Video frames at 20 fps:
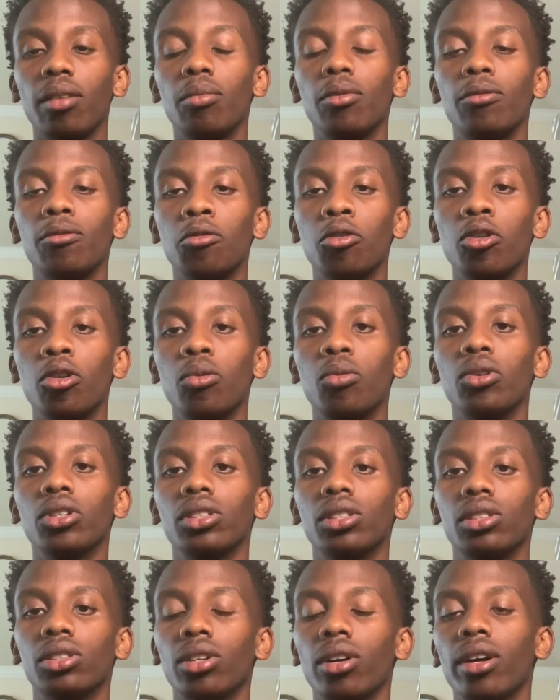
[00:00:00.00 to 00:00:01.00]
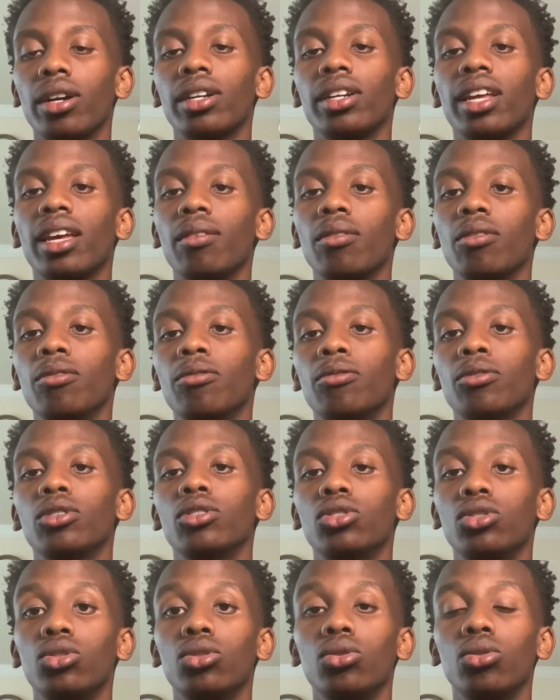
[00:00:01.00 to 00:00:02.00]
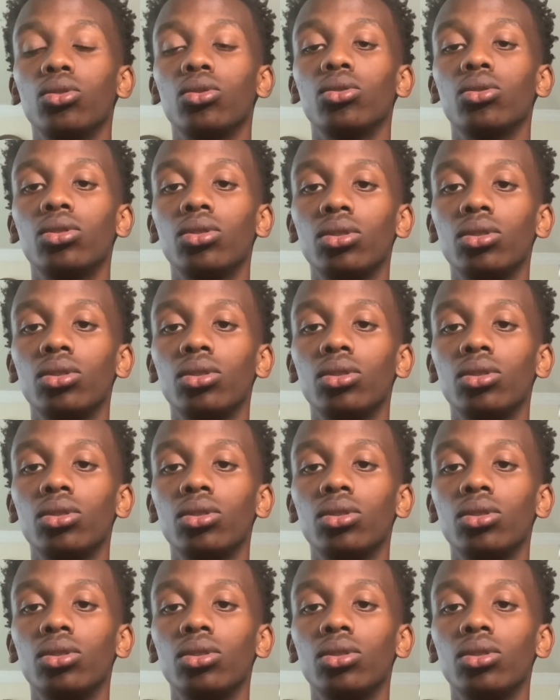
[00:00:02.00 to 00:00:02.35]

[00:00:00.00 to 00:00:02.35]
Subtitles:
before was the Star of David for the Jews.